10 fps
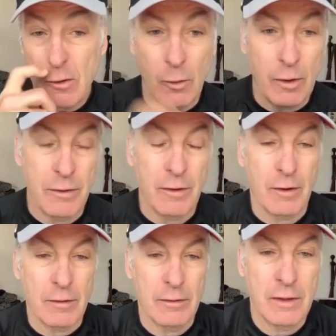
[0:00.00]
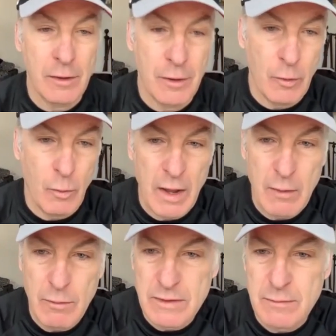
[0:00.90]
or they're carried away
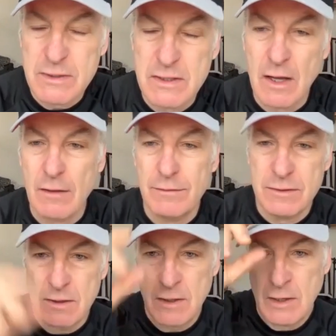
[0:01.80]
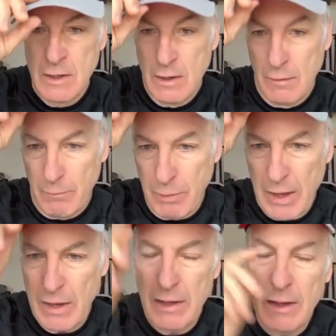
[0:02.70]
with themselves.
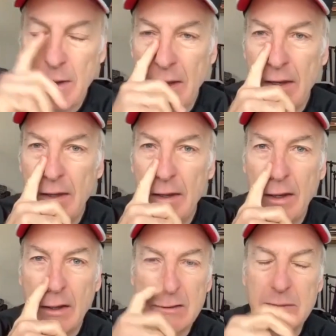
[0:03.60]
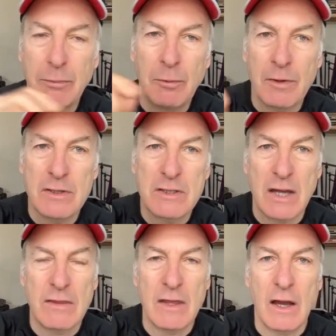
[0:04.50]
But it explores, I
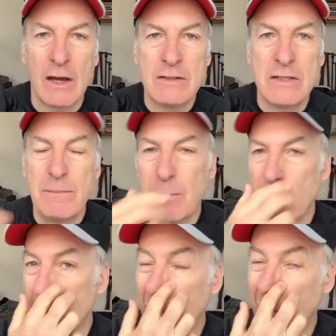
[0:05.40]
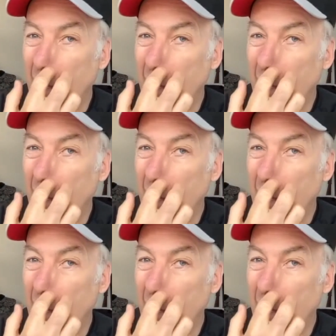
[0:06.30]
think, a deeper